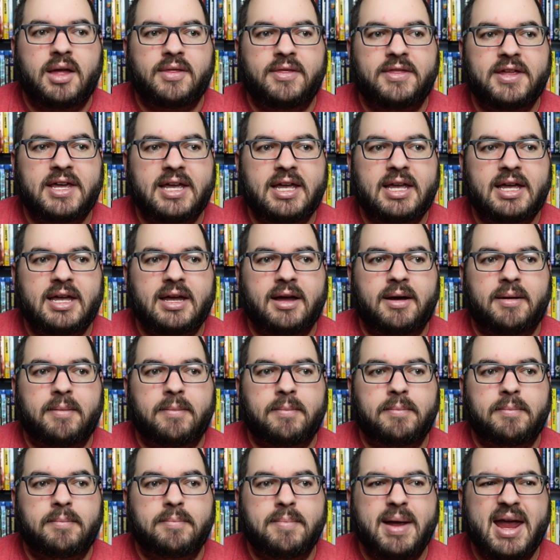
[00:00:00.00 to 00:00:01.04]
The
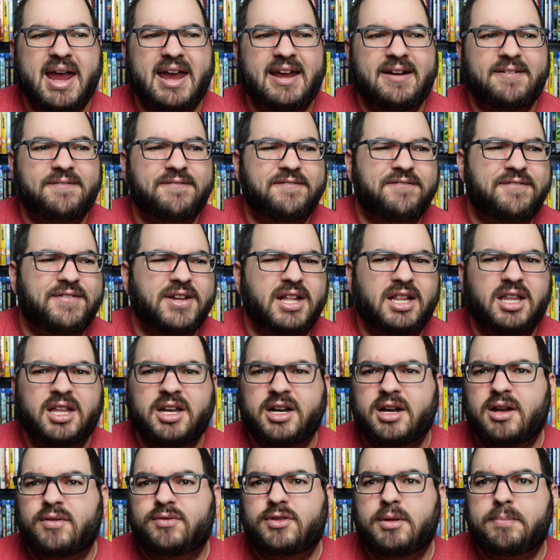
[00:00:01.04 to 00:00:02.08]
main
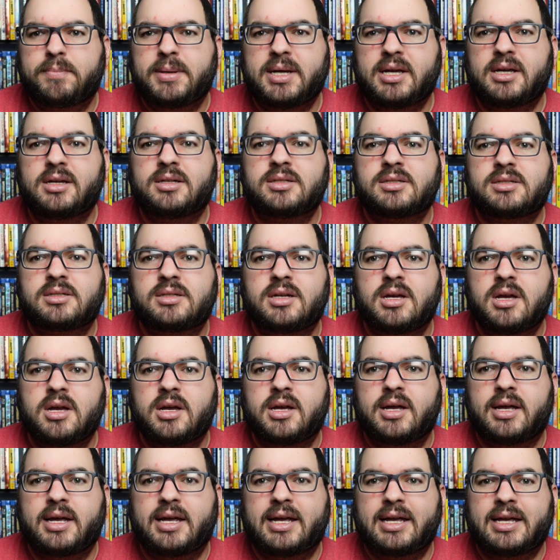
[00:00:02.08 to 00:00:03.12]
villain of the piece
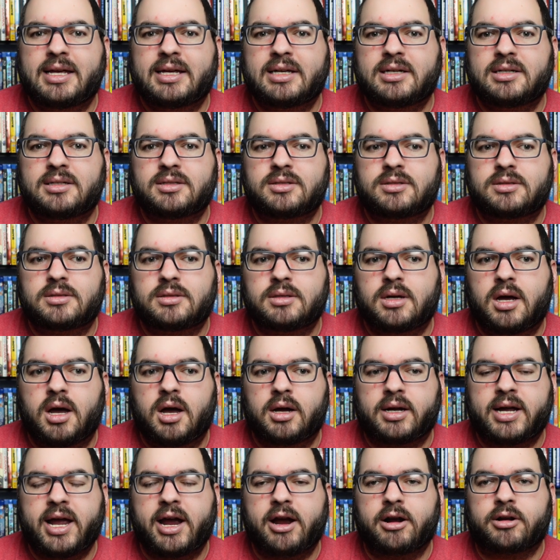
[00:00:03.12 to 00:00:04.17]
is
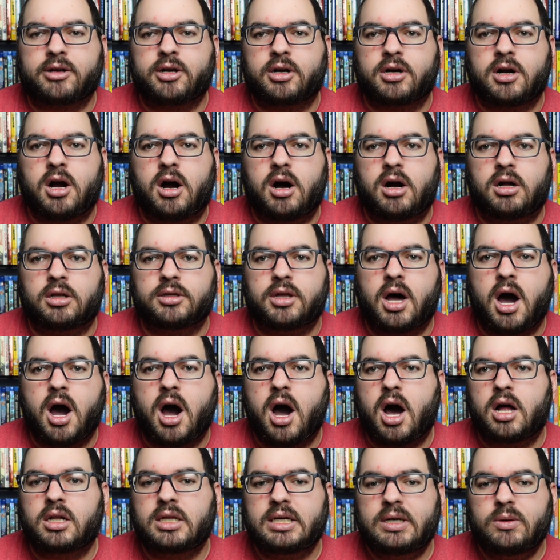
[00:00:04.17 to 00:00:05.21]
a character called
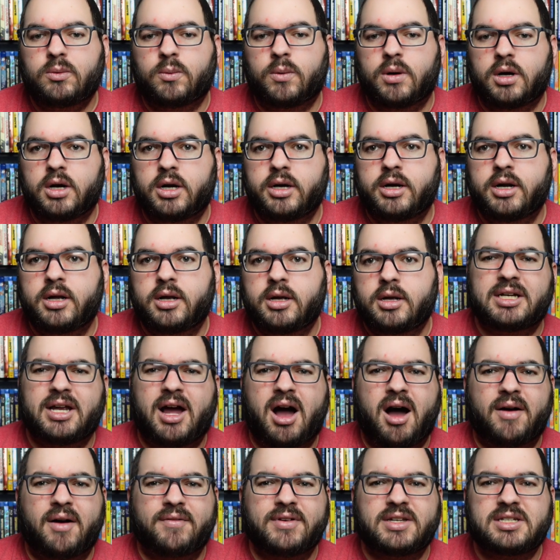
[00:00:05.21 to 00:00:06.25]
Holly Wood.
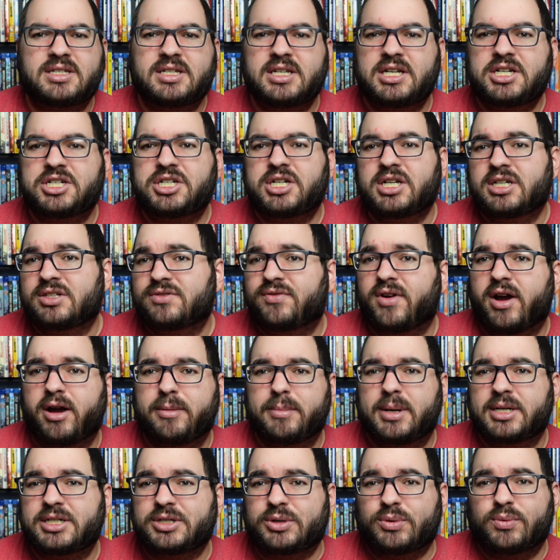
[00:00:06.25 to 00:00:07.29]
Obviously, she is very
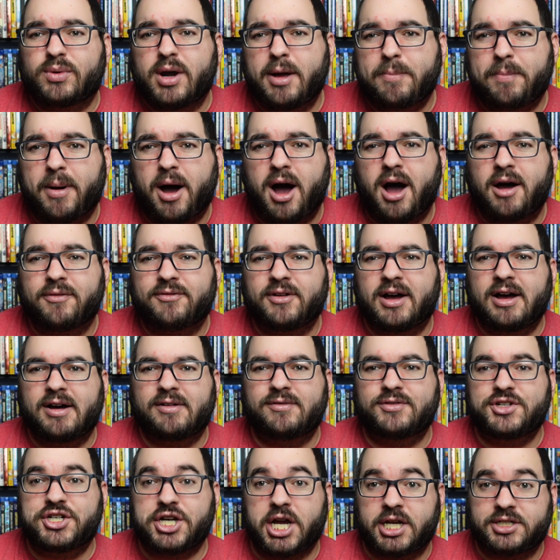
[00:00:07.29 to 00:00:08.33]
much a ripoff
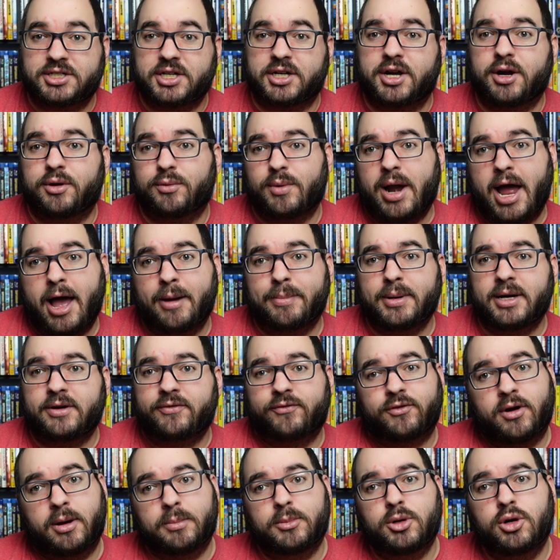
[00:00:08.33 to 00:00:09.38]
of Jessica Rabbit
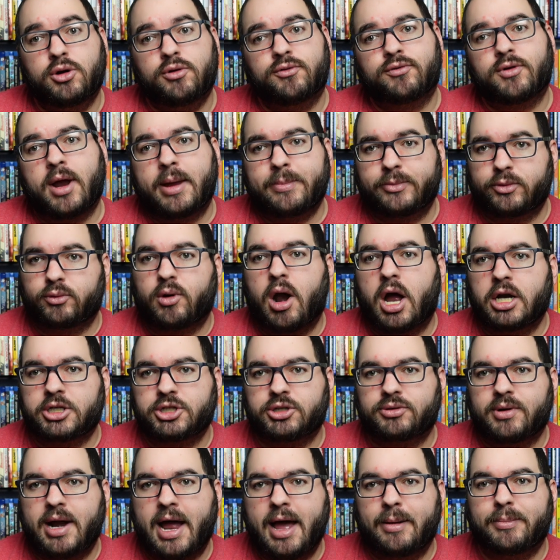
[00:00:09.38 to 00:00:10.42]
from Who Framed
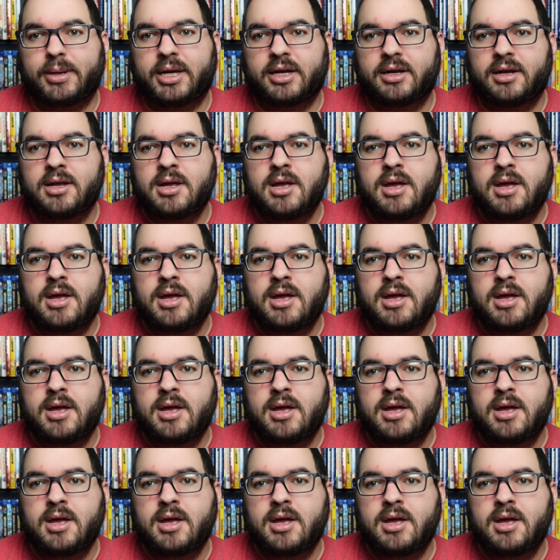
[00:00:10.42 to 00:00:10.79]
Roger Rabbit,